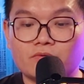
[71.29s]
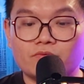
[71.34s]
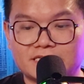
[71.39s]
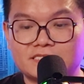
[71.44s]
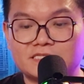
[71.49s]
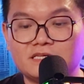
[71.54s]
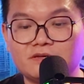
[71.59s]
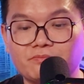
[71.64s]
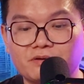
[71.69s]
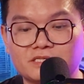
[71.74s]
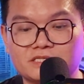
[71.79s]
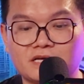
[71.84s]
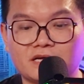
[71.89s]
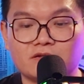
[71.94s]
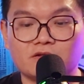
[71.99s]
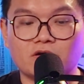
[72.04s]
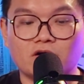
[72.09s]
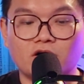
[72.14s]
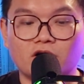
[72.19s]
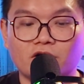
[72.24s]

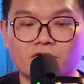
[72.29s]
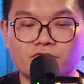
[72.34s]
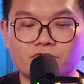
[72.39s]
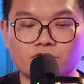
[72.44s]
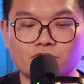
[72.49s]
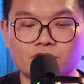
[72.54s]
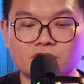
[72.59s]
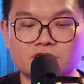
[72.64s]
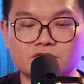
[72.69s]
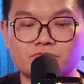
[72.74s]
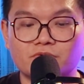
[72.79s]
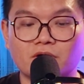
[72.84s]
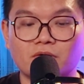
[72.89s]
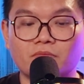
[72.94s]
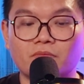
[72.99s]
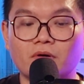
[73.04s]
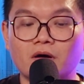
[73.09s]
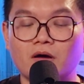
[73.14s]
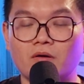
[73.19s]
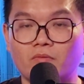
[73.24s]
60% of units
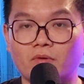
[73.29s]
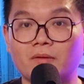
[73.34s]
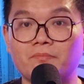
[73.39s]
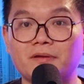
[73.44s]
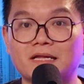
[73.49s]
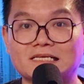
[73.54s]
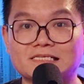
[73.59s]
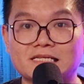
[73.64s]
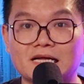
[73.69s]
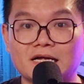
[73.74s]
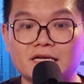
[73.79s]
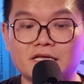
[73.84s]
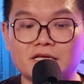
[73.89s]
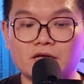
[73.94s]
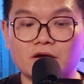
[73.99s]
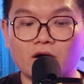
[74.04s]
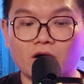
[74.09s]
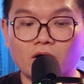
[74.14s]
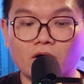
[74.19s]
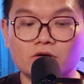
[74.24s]
from 1+ study
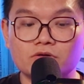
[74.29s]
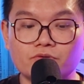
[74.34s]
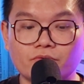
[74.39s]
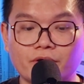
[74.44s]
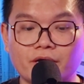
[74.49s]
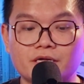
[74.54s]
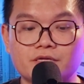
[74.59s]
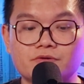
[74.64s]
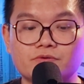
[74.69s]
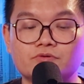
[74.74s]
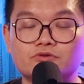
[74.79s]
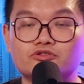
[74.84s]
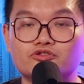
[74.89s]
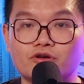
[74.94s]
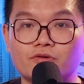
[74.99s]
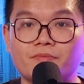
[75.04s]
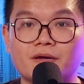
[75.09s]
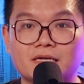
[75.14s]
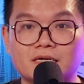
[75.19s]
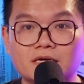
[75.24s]
all the way to
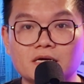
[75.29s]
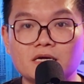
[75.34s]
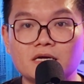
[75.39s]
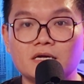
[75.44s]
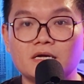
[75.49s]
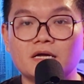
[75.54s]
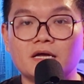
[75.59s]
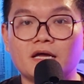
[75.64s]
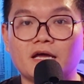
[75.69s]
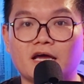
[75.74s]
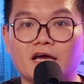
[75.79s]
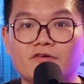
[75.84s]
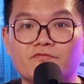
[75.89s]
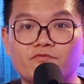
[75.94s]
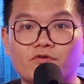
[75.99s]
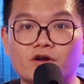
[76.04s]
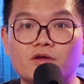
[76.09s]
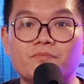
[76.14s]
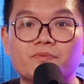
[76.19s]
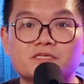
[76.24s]
3-bedder, and
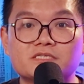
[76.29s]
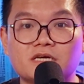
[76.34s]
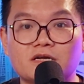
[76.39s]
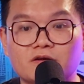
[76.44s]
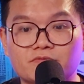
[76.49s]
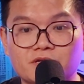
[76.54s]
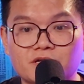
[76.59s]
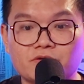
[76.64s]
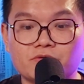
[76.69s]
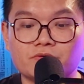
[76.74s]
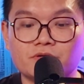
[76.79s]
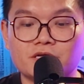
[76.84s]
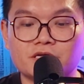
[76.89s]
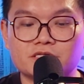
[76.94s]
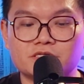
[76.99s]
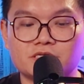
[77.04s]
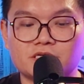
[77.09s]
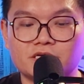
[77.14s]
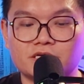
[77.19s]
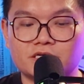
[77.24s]
40% of the
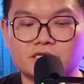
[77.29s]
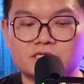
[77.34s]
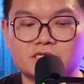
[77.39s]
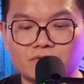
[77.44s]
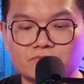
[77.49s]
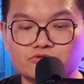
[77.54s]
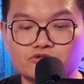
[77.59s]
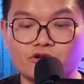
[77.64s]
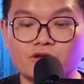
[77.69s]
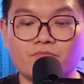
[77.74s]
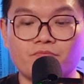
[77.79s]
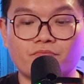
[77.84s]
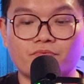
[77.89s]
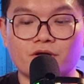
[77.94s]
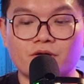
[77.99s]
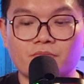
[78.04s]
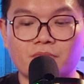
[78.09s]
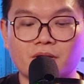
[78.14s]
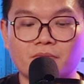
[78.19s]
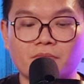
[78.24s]
units is from 3
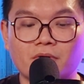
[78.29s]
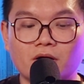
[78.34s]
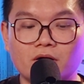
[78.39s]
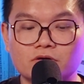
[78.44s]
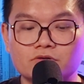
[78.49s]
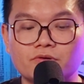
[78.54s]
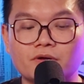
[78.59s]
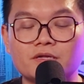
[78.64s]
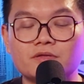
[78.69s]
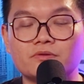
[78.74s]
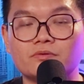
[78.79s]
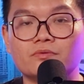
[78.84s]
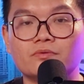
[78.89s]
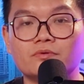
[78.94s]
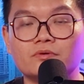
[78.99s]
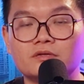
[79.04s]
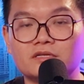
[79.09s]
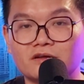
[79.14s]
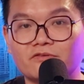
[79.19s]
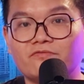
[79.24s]
premium all the way
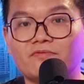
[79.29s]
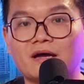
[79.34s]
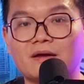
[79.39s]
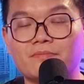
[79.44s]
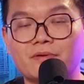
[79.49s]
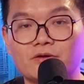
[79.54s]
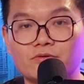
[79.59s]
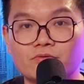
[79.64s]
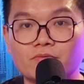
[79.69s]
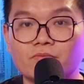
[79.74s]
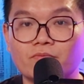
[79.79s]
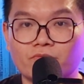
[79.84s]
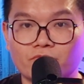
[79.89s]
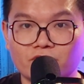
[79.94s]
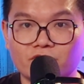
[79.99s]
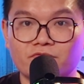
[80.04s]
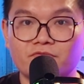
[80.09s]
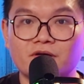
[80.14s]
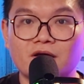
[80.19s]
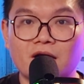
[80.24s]
to the 5-bedroom
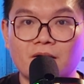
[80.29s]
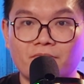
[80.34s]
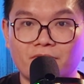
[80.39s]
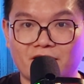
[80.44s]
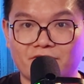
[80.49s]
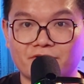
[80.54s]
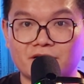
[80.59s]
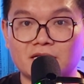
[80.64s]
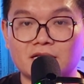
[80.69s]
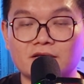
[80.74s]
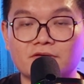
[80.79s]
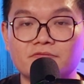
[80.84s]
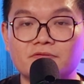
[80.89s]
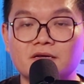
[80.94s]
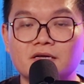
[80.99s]
with private lift.